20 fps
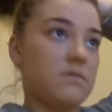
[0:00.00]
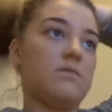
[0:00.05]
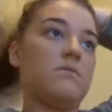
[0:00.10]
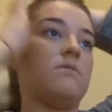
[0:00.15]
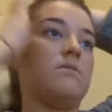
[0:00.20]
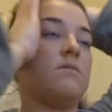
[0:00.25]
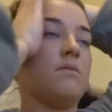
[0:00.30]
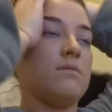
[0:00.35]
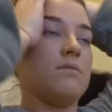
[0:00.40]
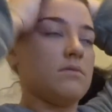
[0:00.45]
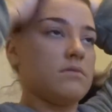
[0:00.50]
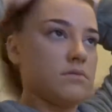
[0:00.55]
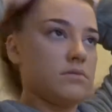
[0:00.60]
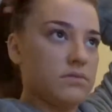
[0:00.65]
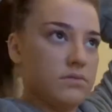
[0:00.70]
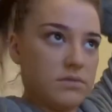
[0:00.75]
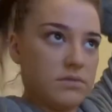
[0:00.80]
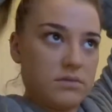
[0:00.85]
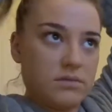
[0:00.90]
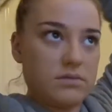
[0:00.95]

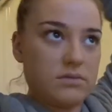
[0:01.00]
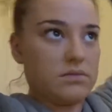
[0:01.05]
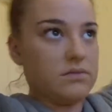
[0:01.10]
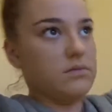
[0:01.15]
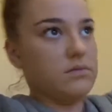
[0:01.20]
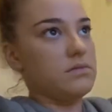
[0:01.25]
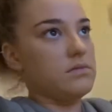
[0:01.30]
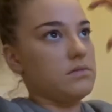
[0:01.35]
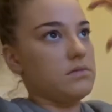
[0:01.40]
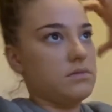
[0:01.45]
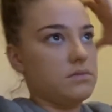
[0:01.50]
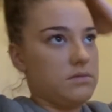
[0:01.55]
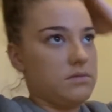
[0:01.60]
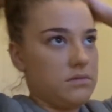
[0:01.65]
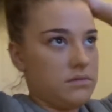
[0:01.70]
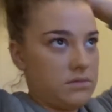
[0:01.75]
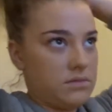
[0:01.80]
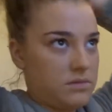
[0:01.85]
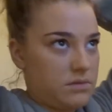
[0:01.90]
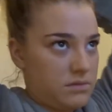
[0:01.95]

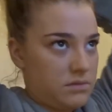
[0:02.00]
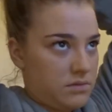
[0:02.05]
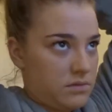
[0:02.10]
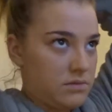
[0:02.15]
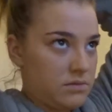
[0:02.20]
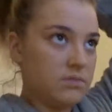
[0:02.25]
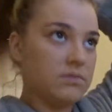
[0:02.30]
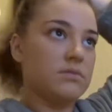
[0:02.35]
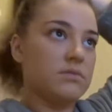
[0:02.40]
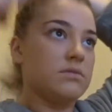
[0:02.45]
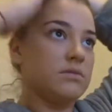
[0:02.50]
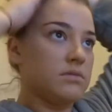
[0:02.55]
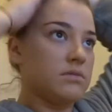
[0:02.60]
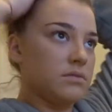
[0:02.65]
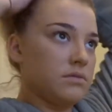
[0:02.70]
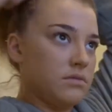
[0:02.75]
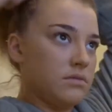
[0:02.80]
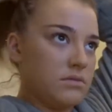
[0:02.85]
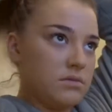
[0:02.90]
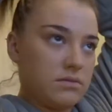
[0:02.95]
[no speech]